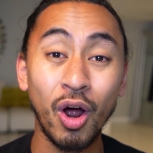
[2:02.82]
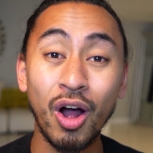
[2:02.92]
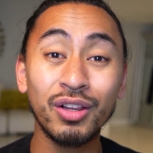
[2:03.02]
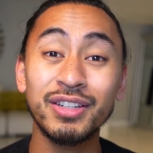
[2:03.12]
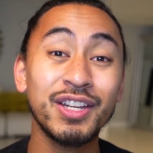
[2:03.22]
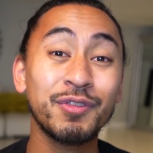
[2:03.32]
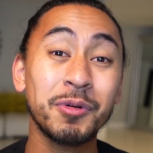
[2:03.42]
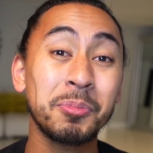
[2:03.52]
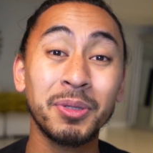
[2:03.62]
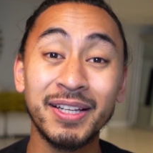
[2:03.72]
all in
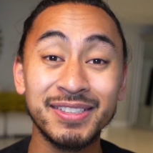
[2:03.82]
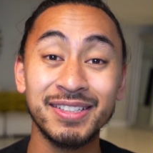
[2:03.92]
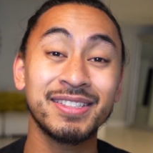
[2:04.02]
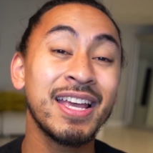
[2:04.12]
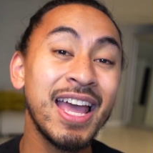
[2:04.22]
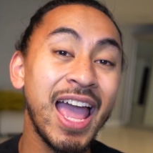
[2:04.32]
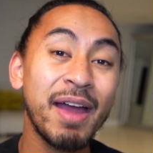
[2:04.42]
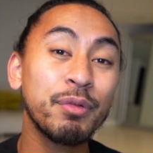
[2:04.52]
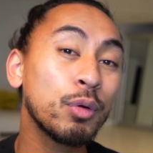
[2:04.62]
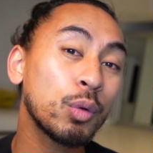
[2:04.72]
different places.
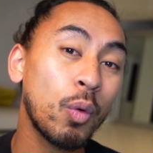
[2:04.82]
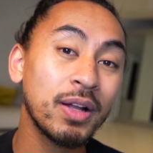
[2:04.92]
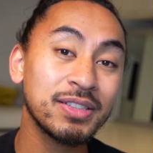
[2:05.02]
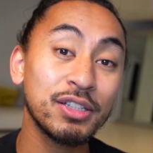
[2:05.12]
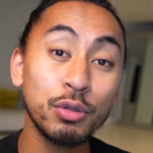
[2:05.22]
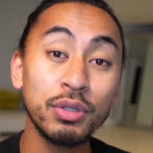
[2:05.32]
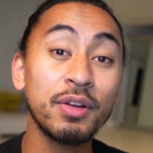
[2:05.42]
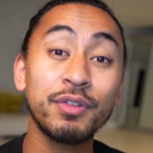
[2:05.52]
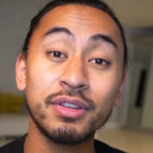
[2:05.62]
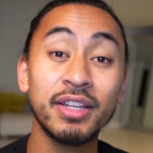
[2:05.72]
Everyone wants to do
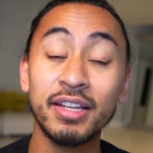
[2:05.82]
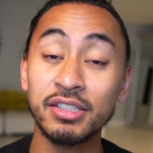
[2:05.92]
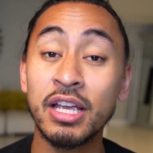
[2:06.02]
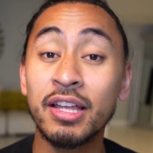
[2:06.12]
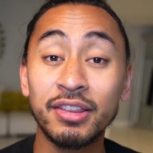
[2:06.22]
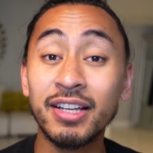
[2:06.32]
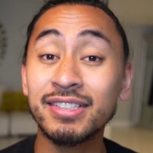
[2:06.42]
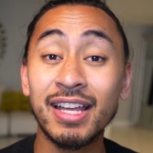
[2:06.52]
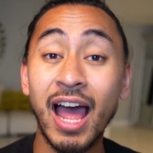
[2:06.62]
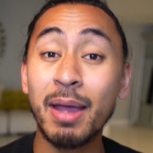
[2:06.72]
different things.
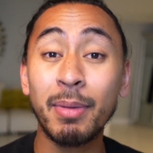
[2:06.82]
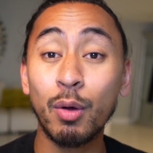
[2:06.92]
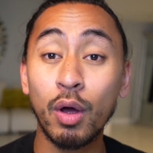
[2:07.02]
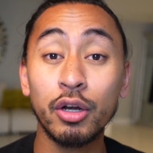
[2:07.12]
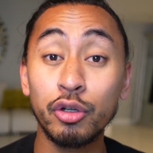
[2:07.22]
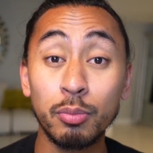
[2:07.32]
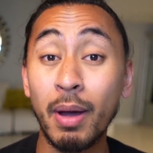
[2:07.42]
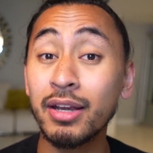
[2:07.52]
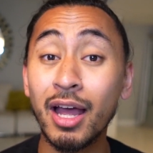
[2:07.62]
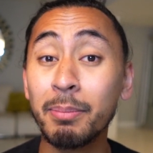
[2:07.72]
Things that I might want to do
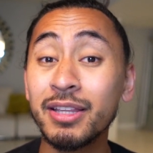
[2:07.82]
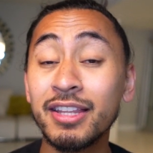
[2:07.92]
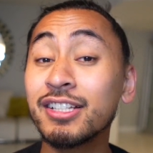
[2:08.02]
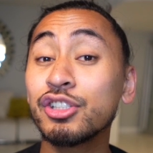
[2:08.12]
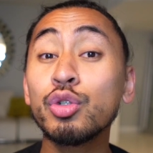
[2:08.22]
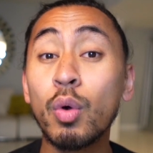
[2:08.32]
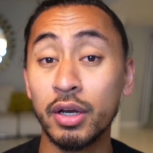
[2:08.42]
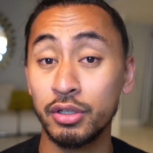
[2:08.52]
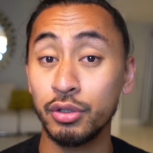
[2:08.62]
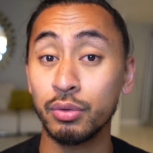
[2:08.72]
might not be things you
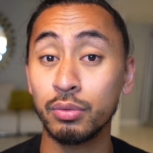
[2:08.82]
want to do.